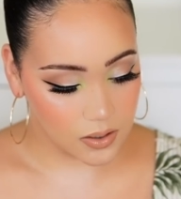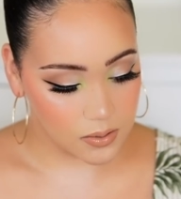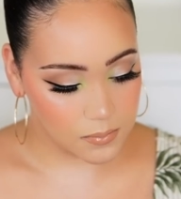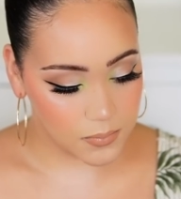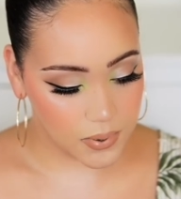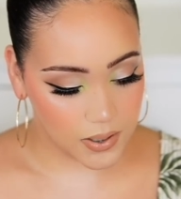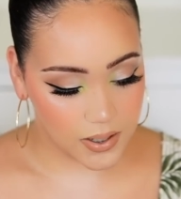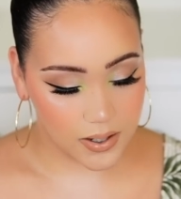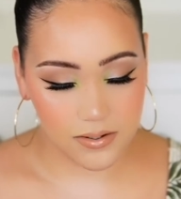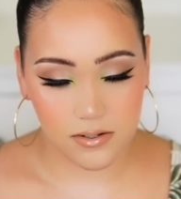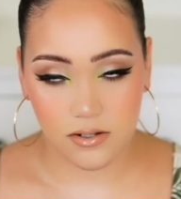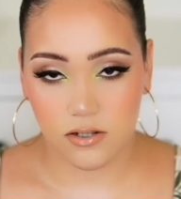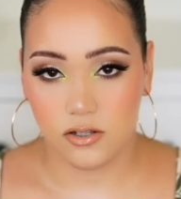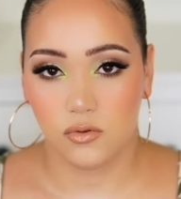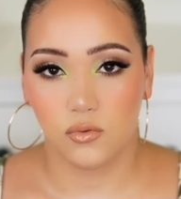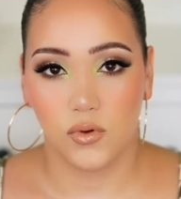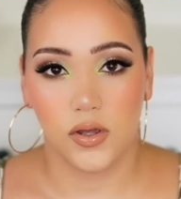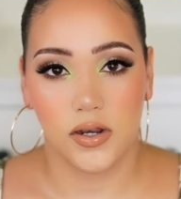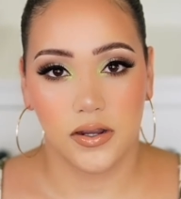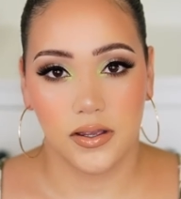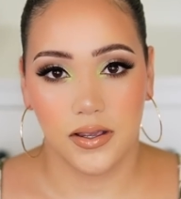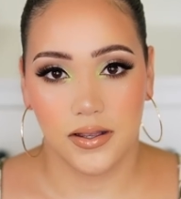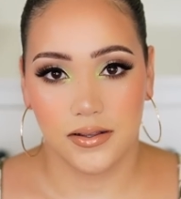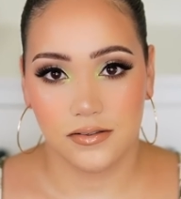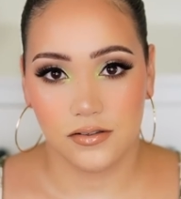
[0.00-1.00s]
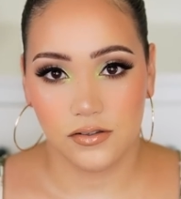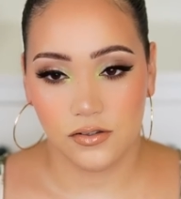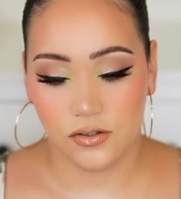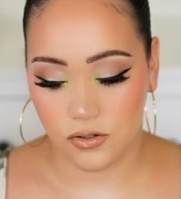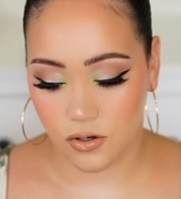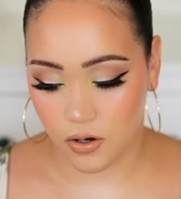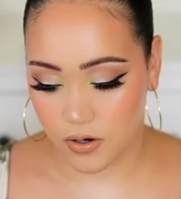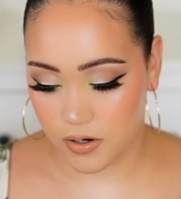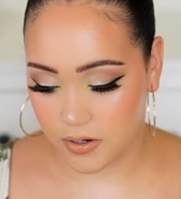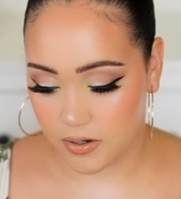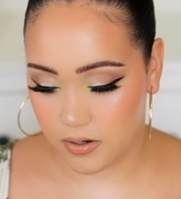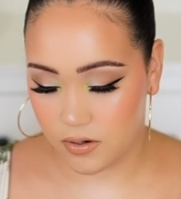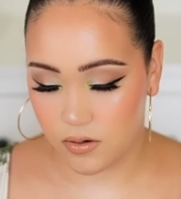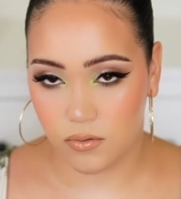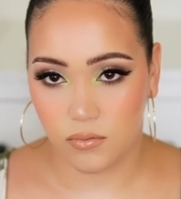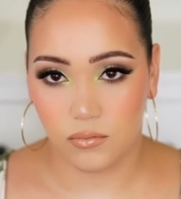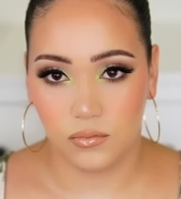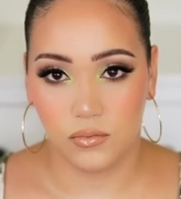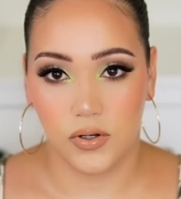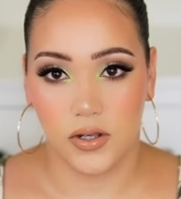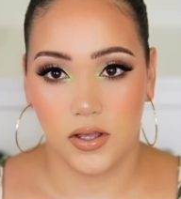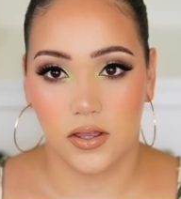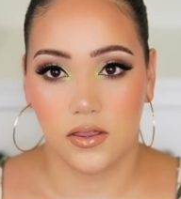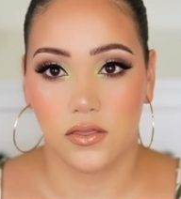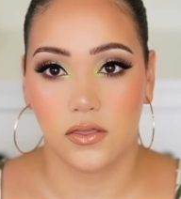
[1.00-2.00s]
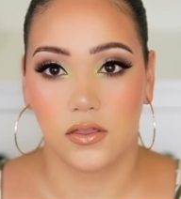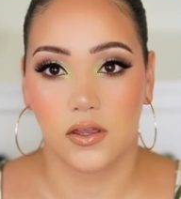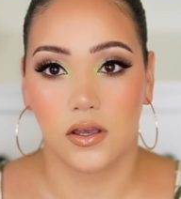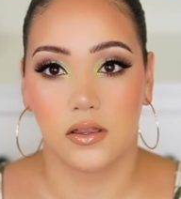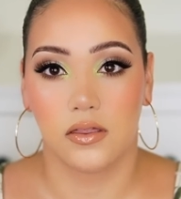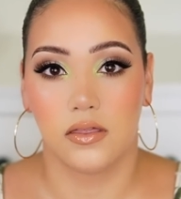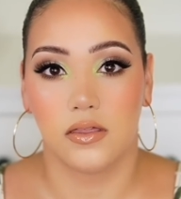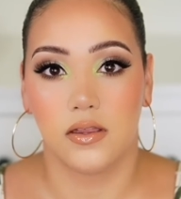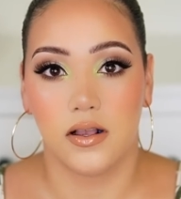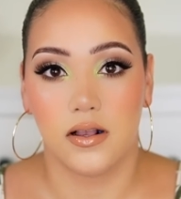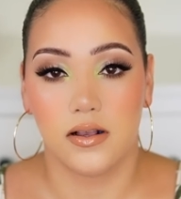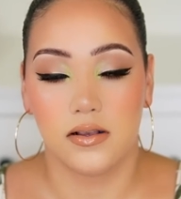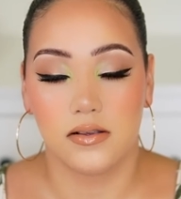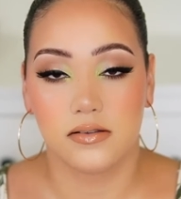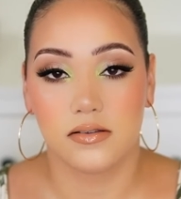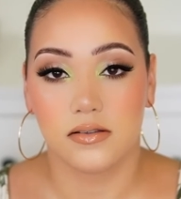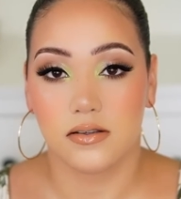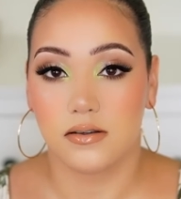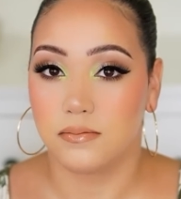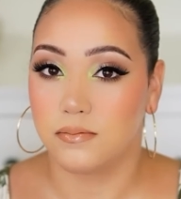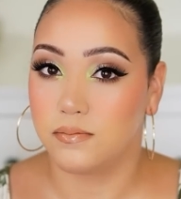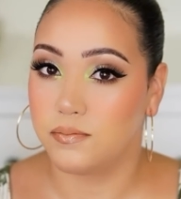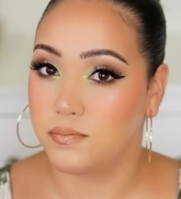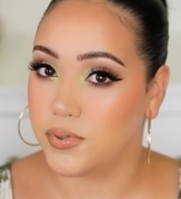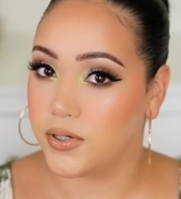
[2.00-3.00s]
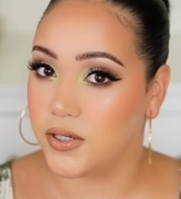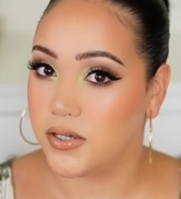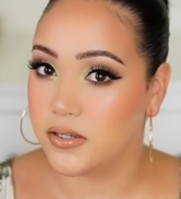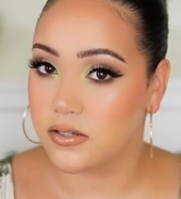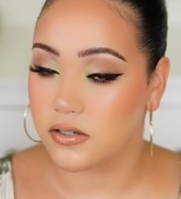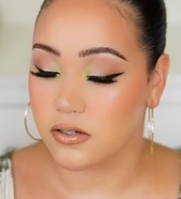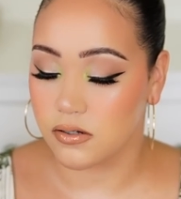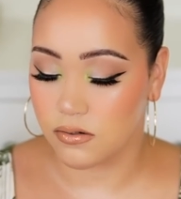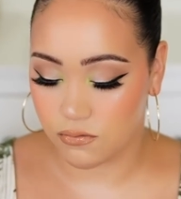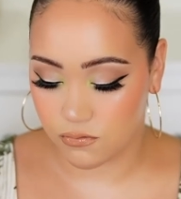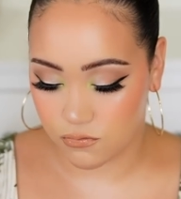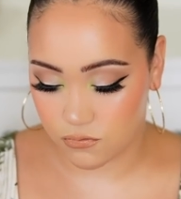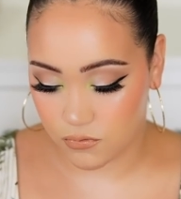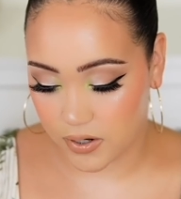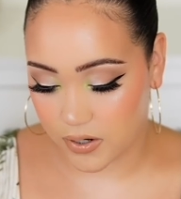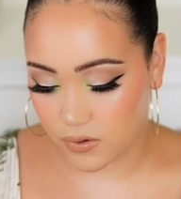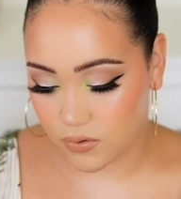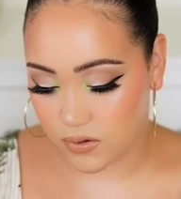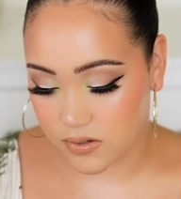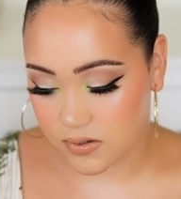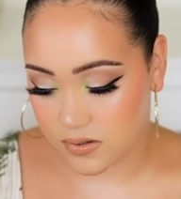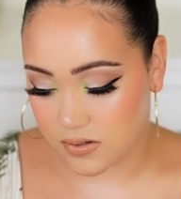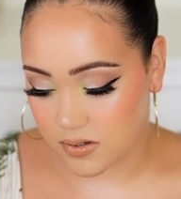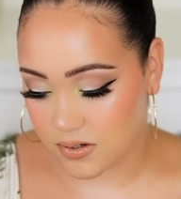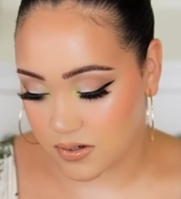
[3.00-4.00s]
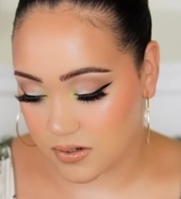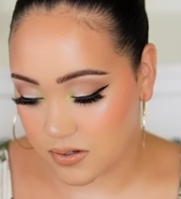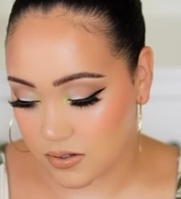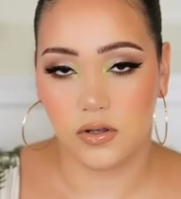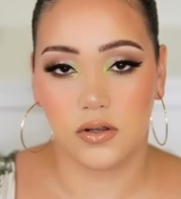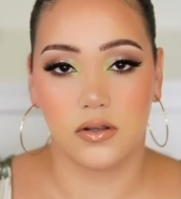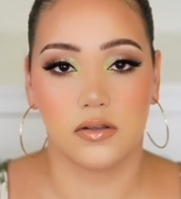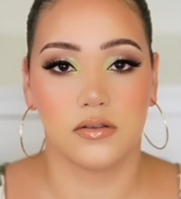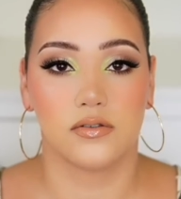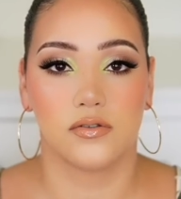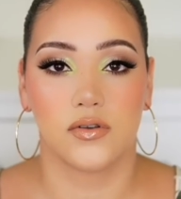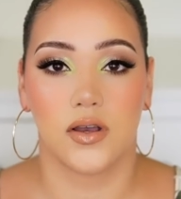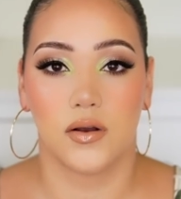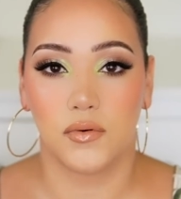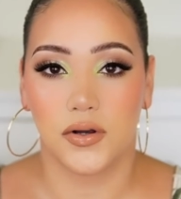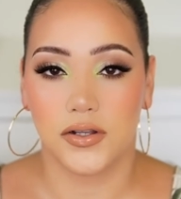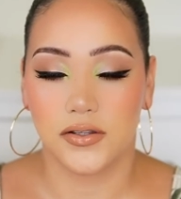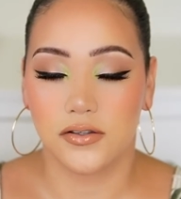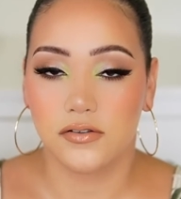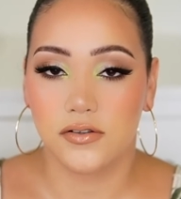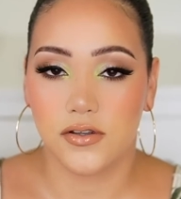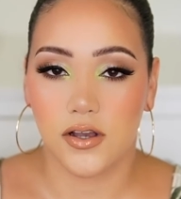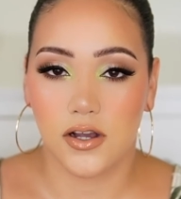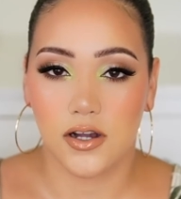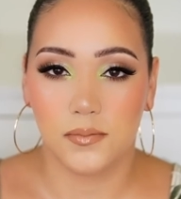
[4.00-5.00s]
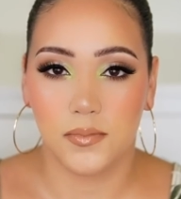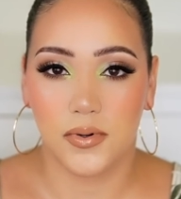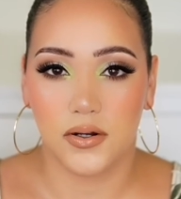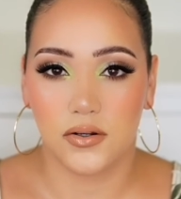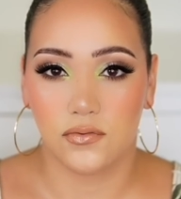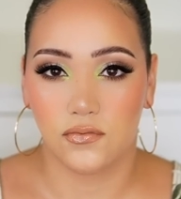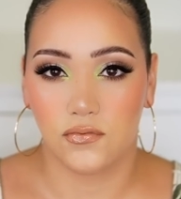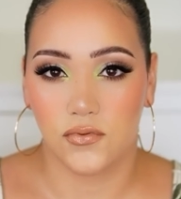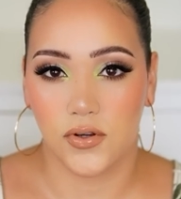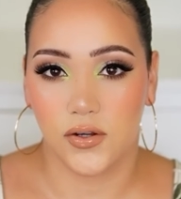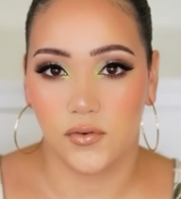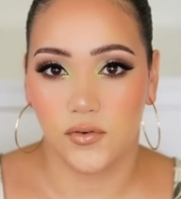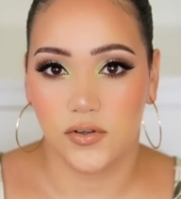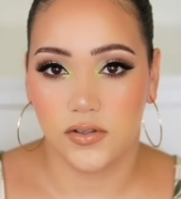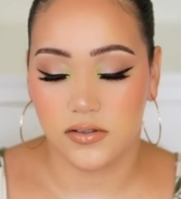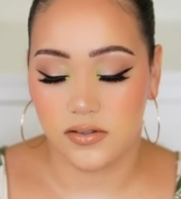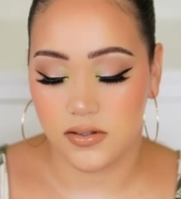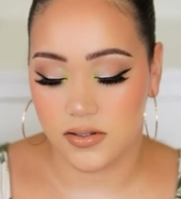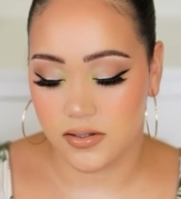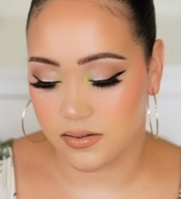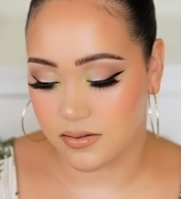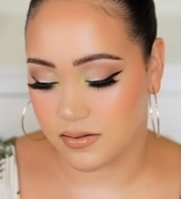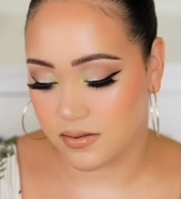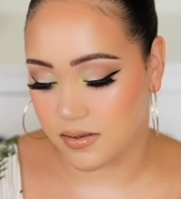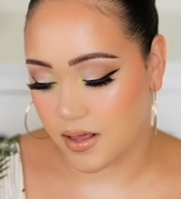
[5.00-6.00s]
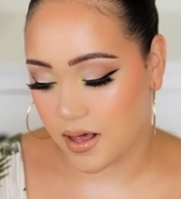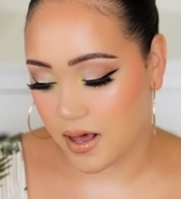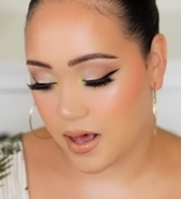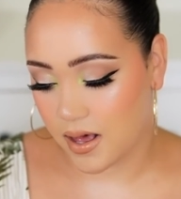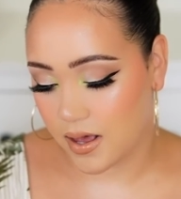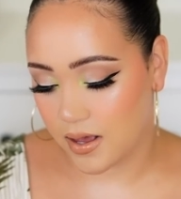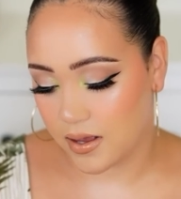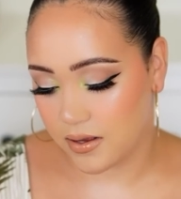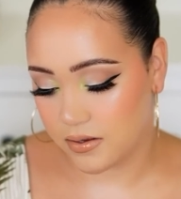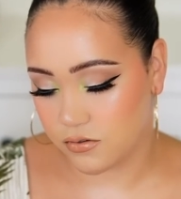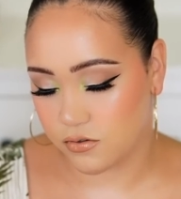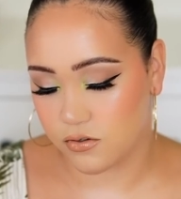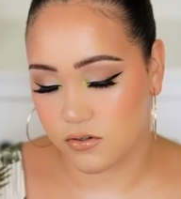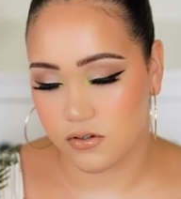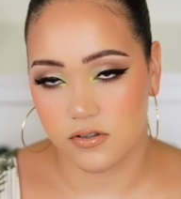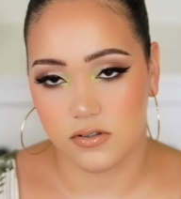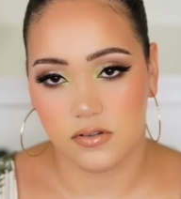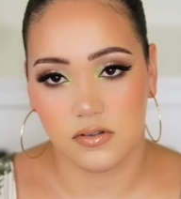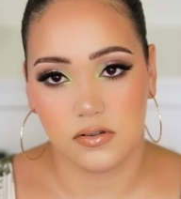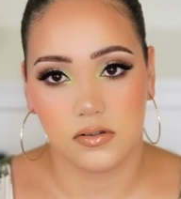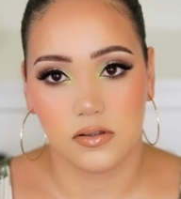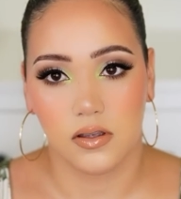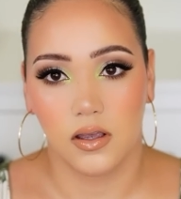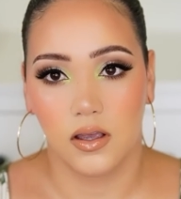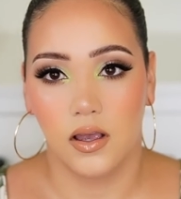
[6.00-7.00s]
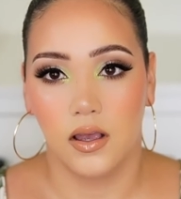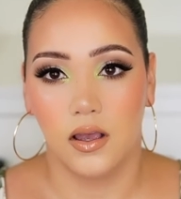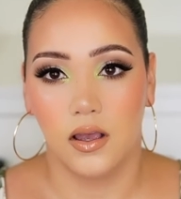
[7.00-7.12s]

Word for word: but i just want to get started with these beach fragrances so i want to talk about fragrances that just